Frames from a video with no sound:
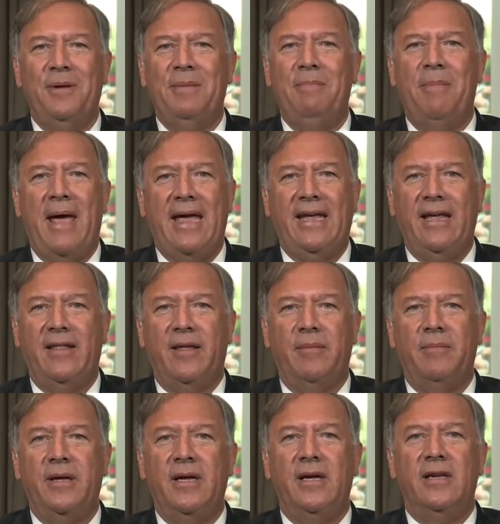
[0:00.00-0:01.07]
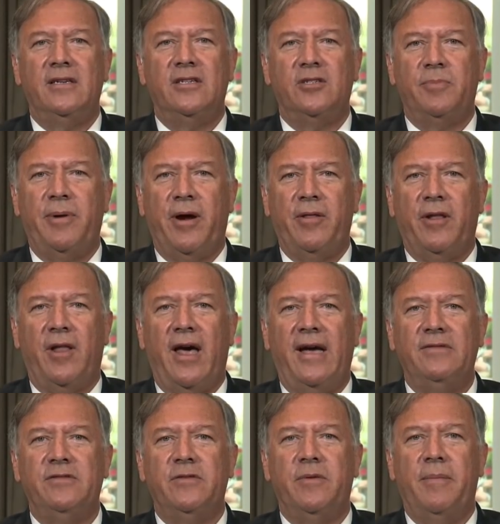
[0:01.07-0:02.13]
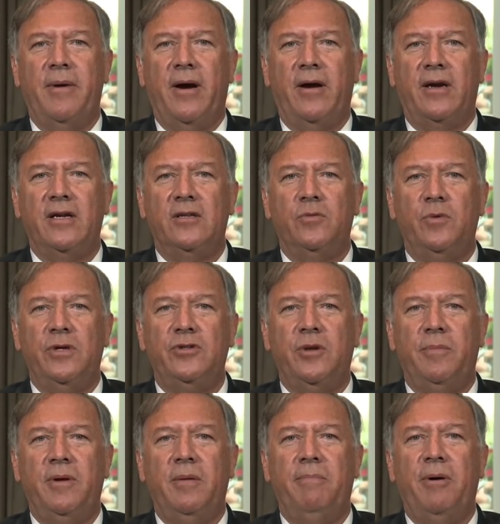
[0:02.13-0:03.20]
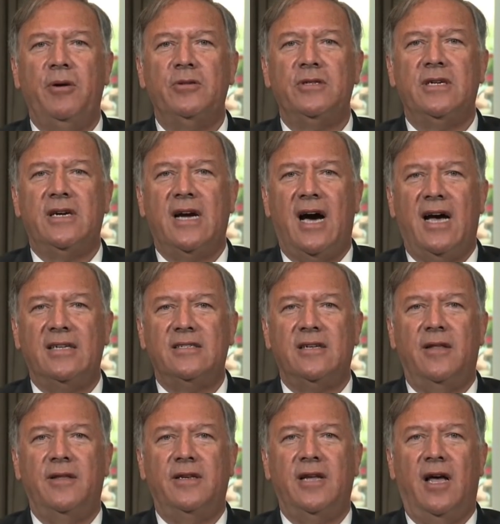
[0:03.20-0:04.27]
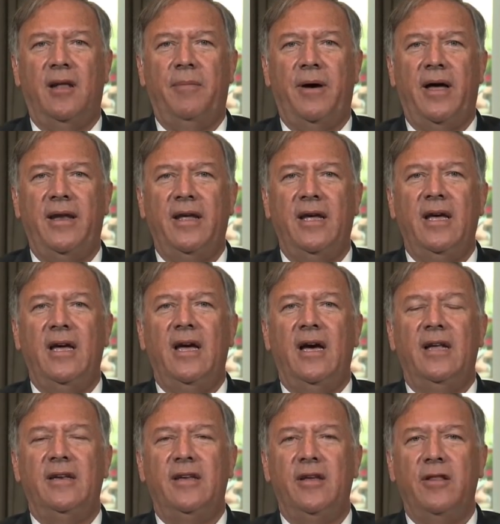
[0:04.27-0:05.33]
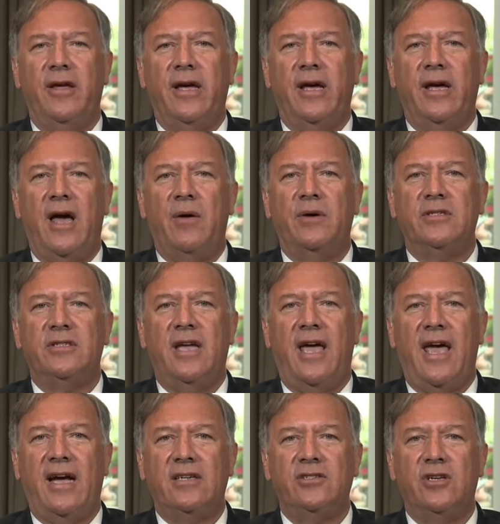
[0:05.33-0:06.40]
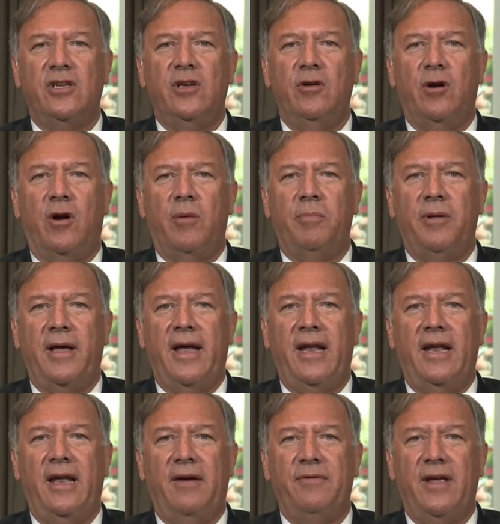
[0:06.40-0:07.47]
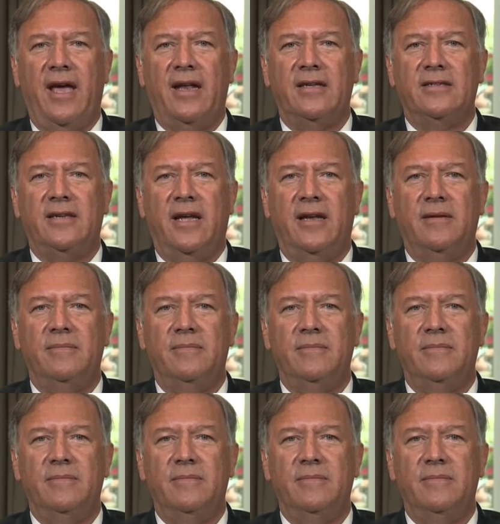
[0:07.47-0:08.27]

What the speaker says: be begging them to spare the lives of Americans. We should be imposing costs on the Taliban until they allow us to execute our plan in Afghanistan.